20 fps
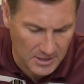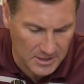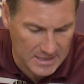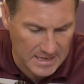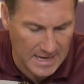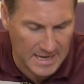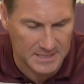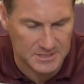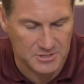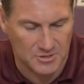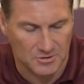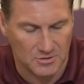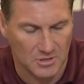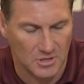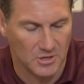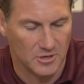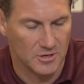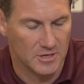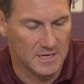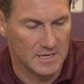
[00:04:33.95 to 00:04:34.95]
our guys are
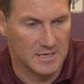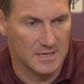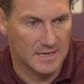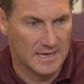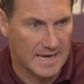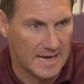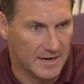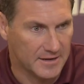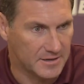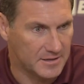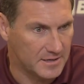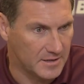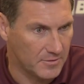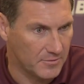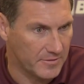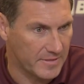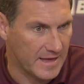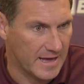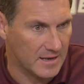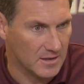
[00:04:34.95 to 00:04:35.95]
learning how to
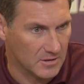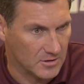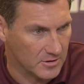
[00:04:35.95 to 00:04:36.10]
deal with that,